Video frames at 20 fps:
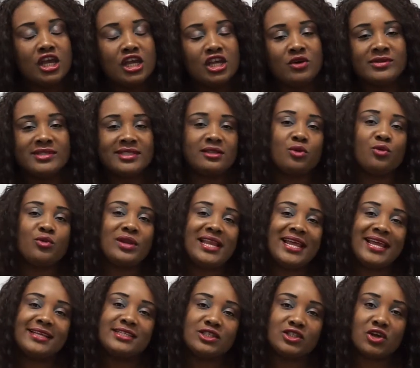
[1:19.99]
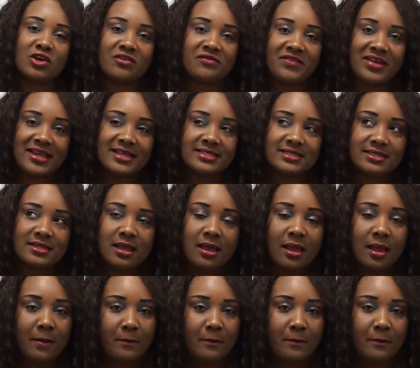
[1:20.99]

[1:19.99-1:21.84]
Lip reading: using a relay service